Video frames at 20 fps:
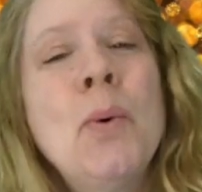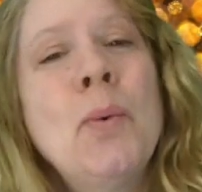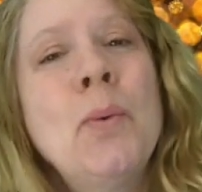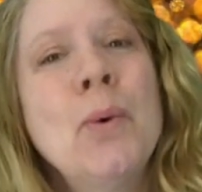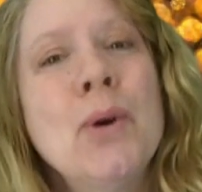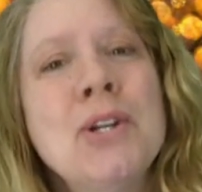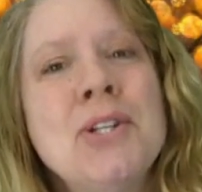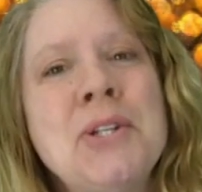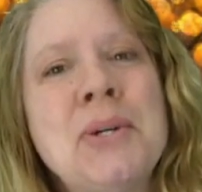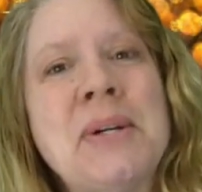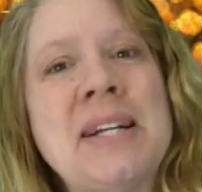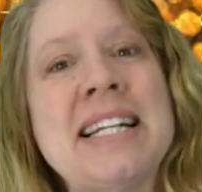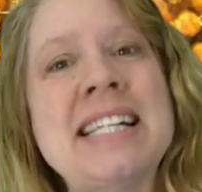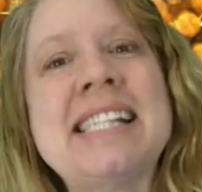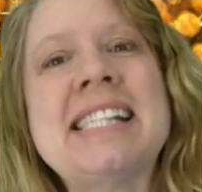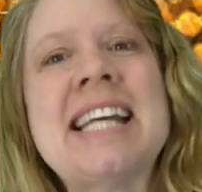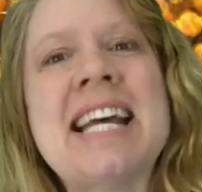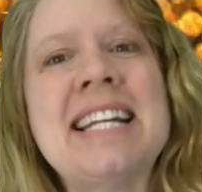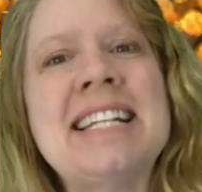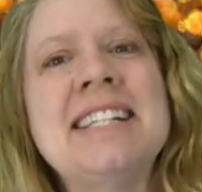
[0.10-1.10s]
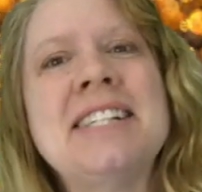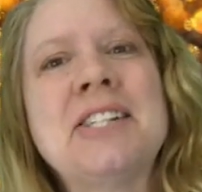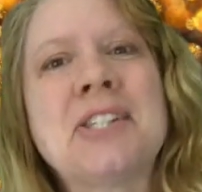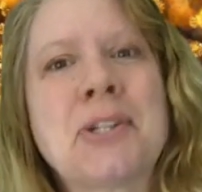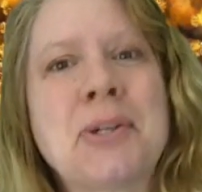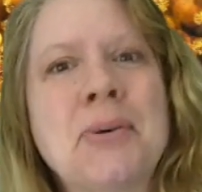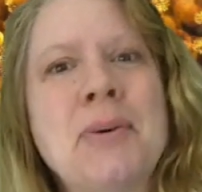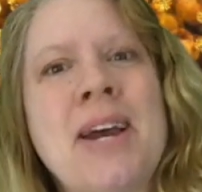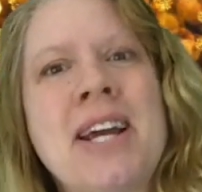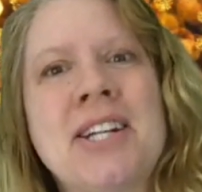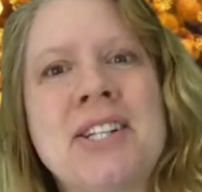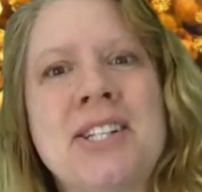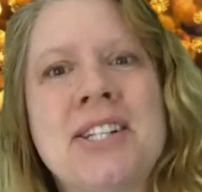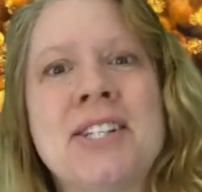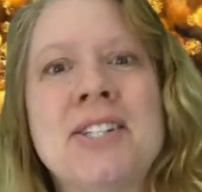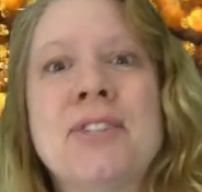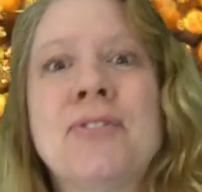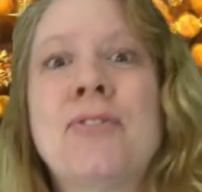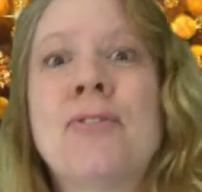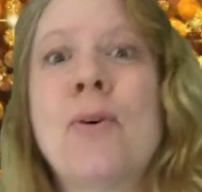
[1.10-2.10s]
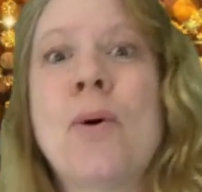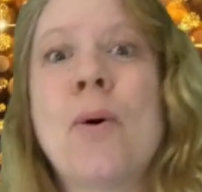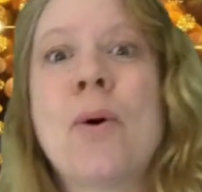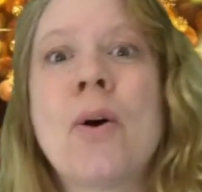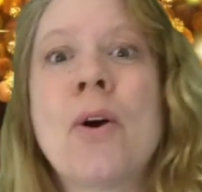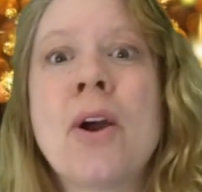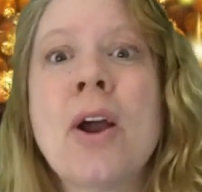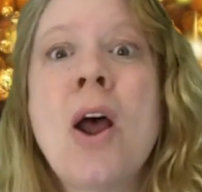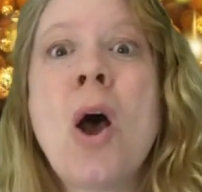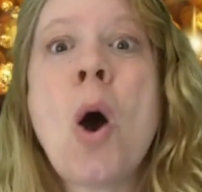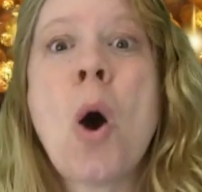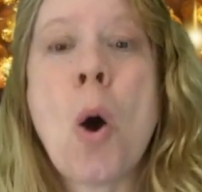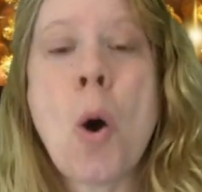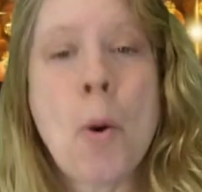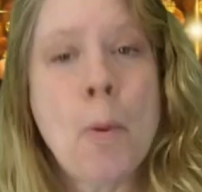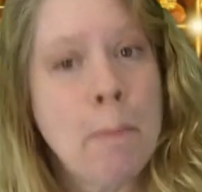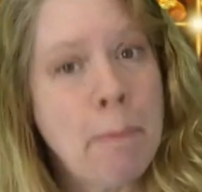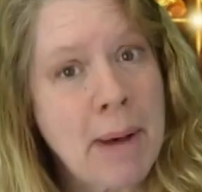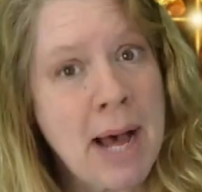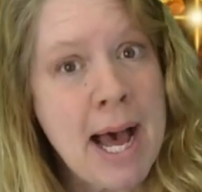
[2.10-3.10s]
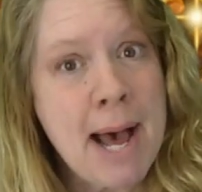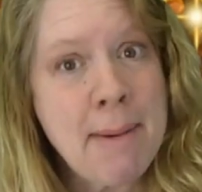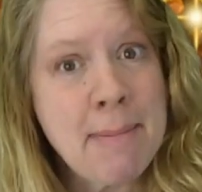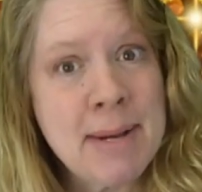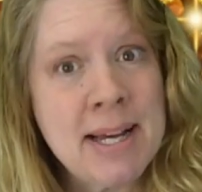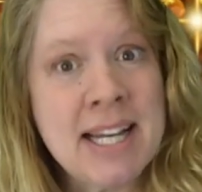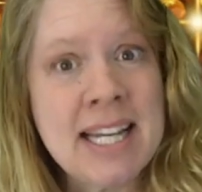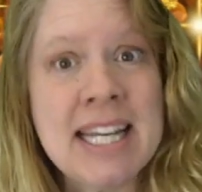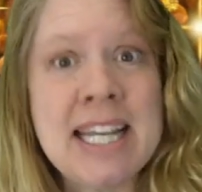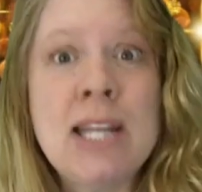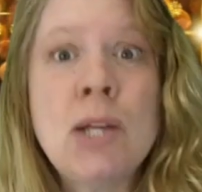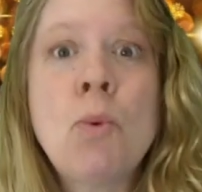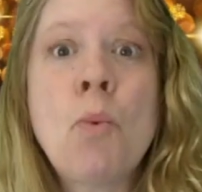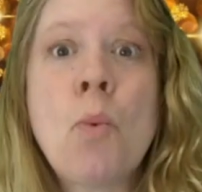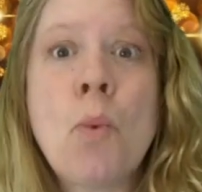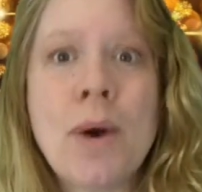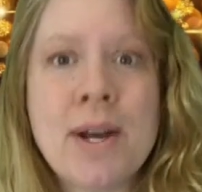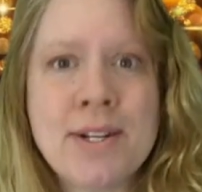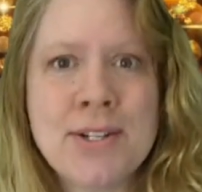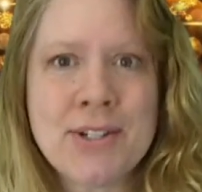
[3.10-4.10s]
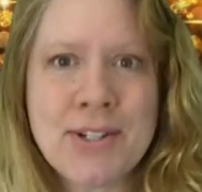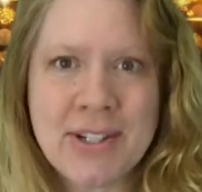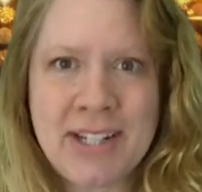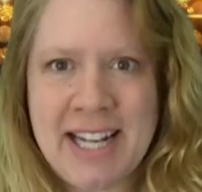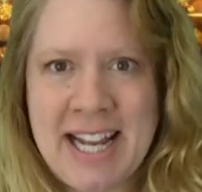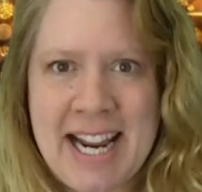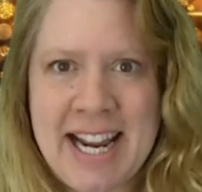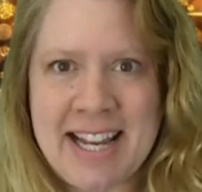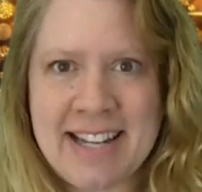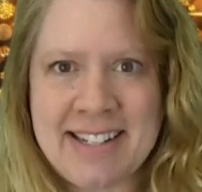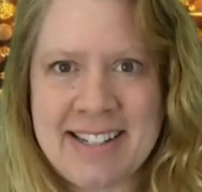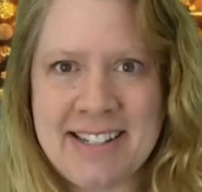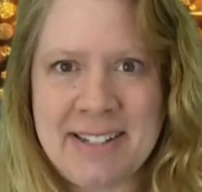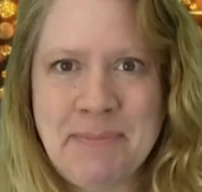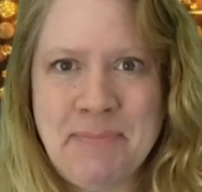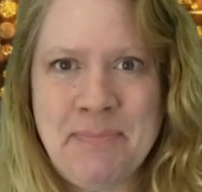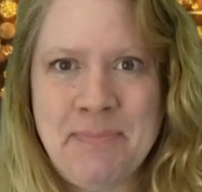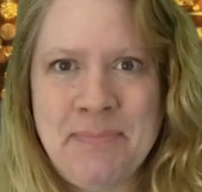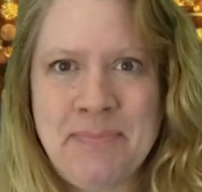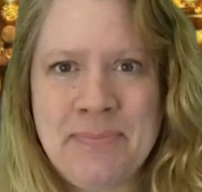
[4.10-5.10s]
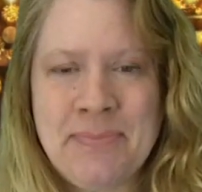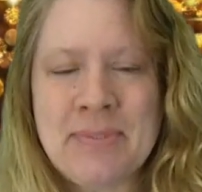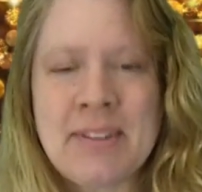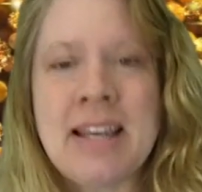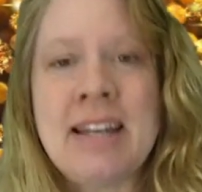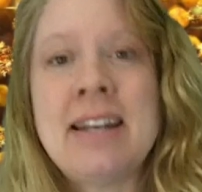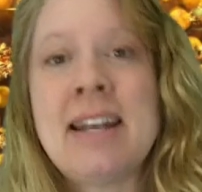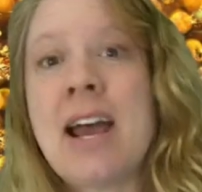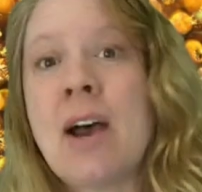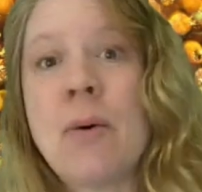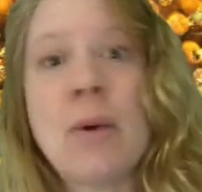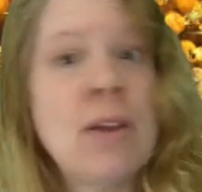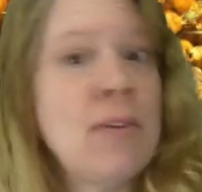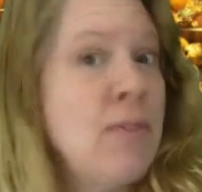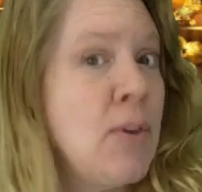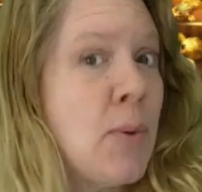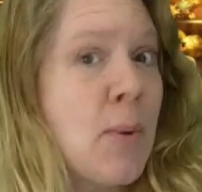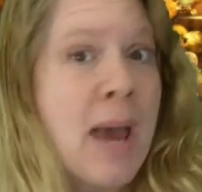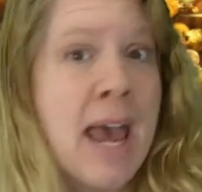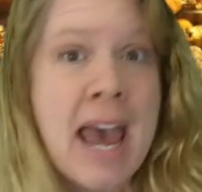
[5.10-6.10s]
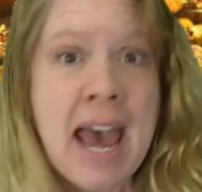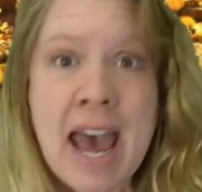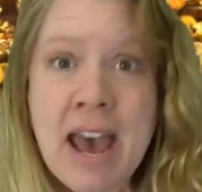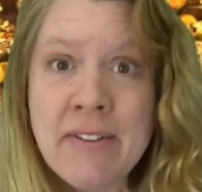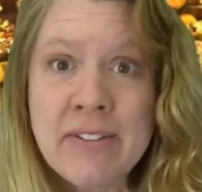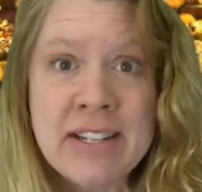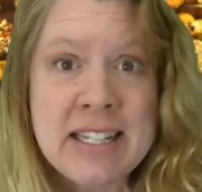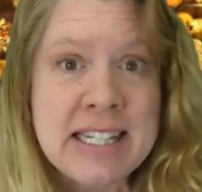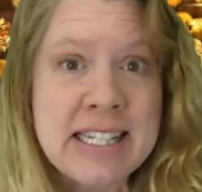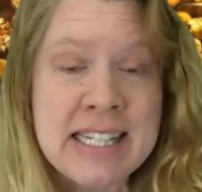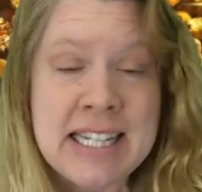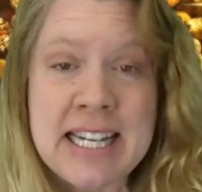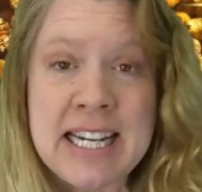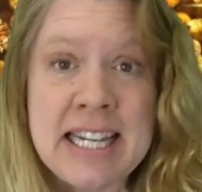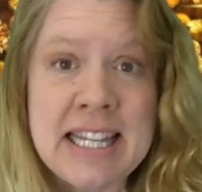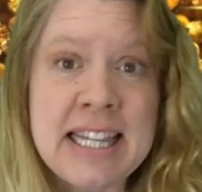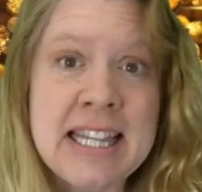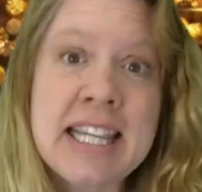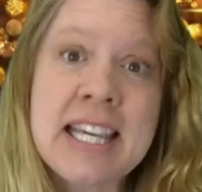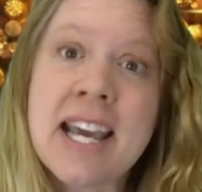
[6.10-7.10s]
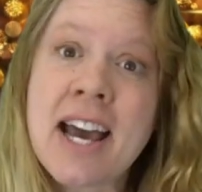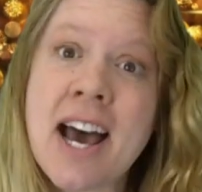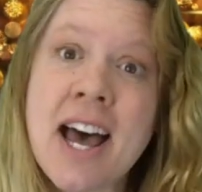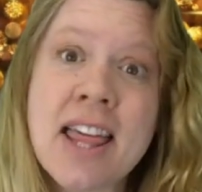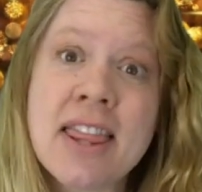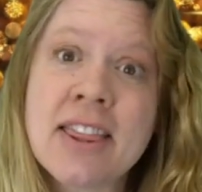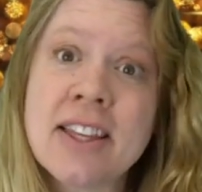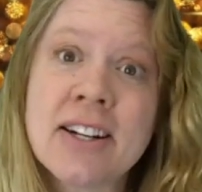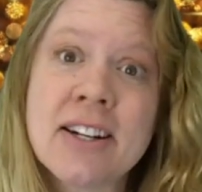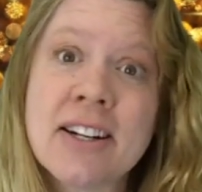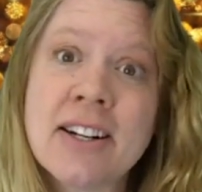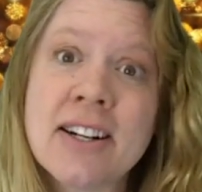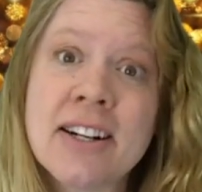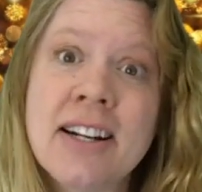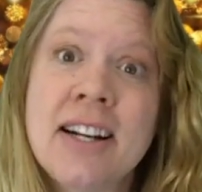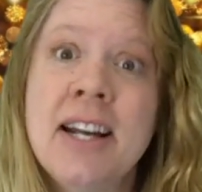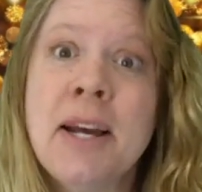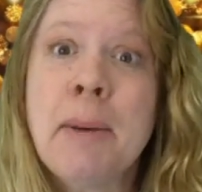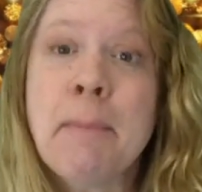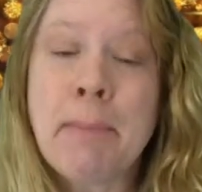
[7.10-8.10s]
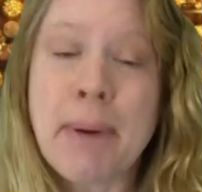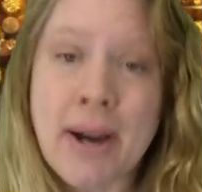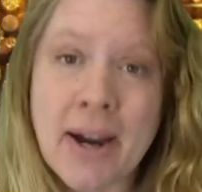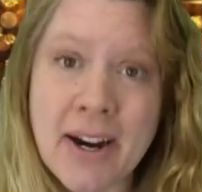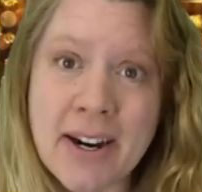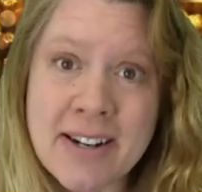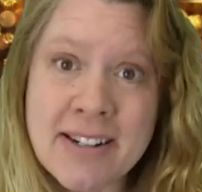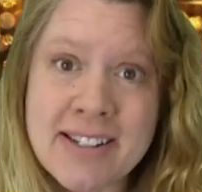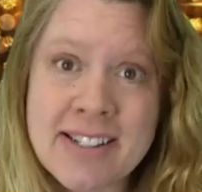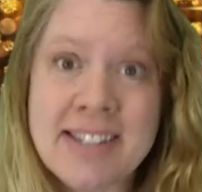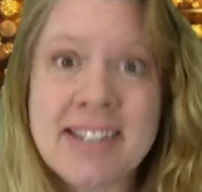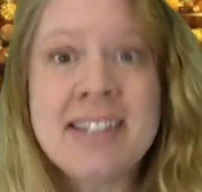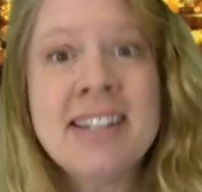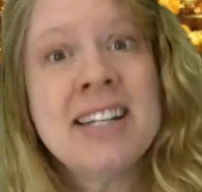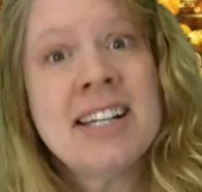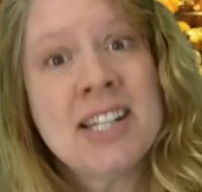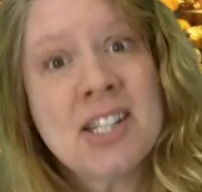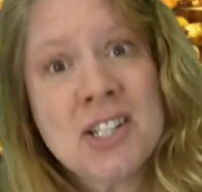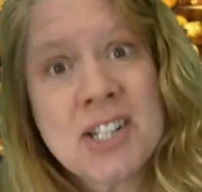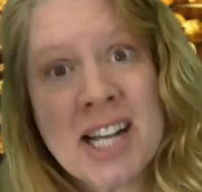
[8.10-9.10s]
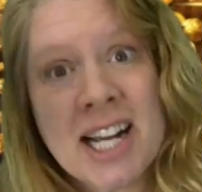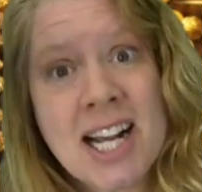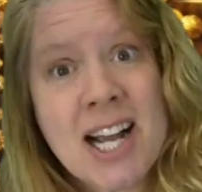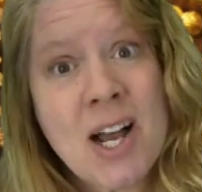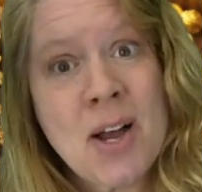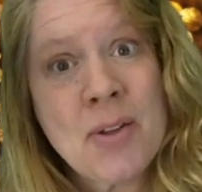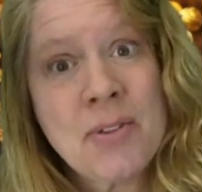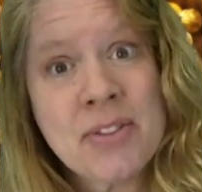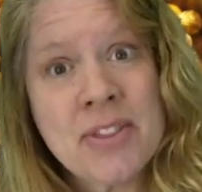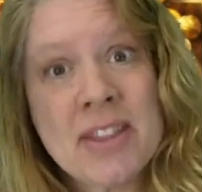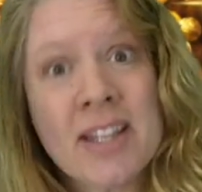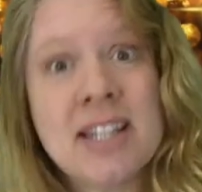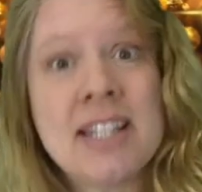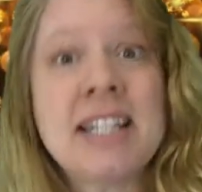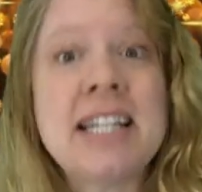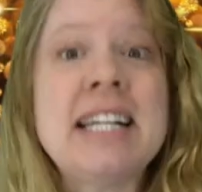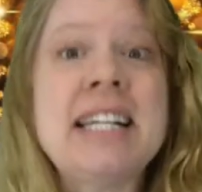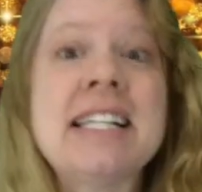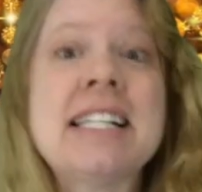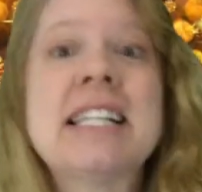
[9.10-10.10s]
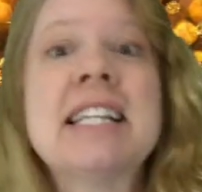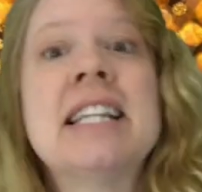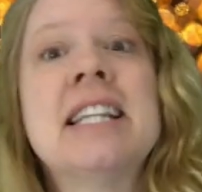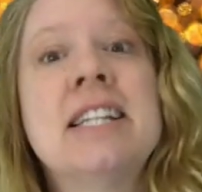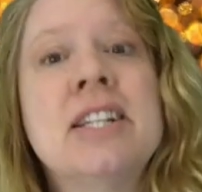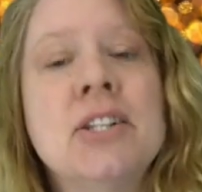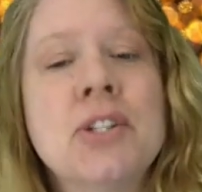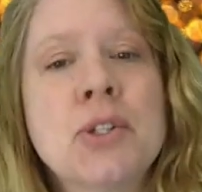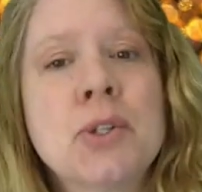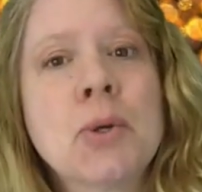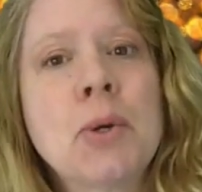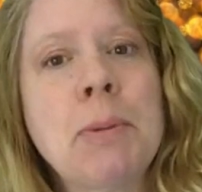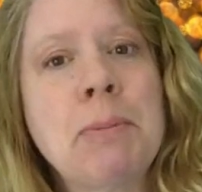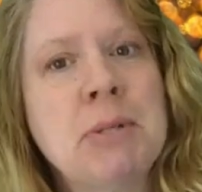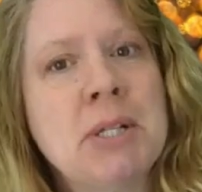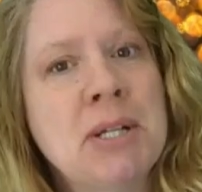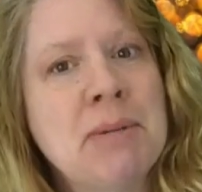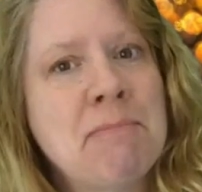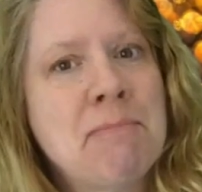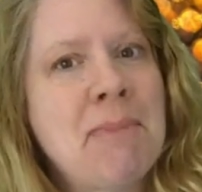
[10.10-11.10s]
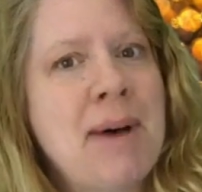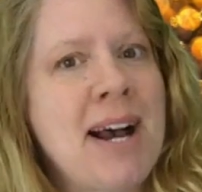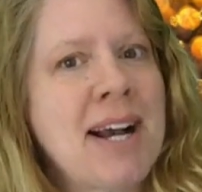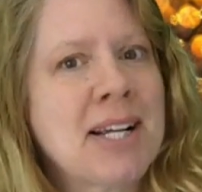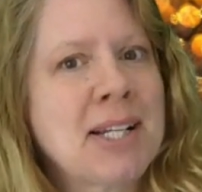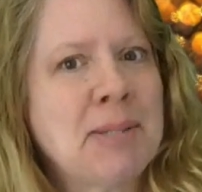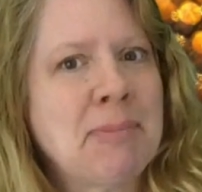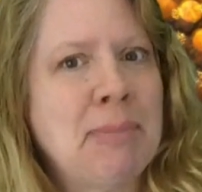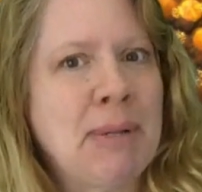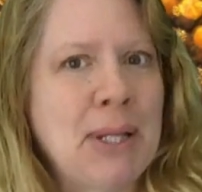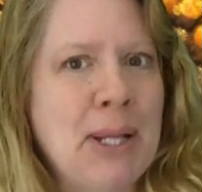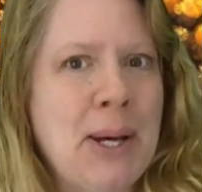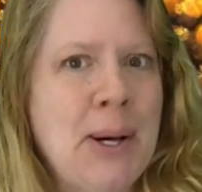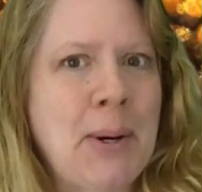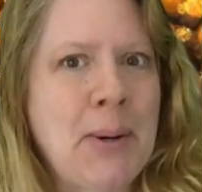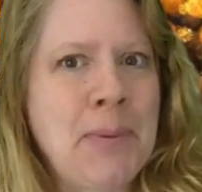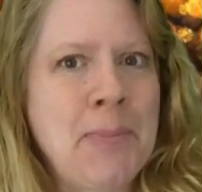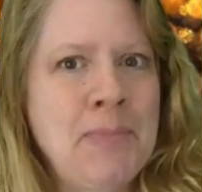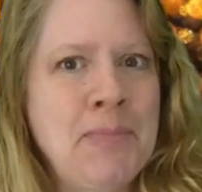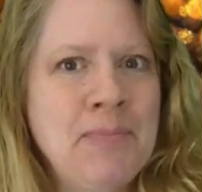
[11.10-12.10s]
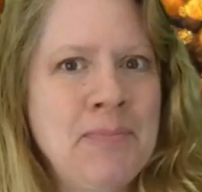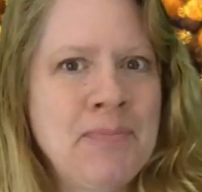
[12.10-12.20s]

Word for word: We're doing sentence corrections for Obama in Wonderland. Now, if you haven't seen the other parts, check out the links in the description box below.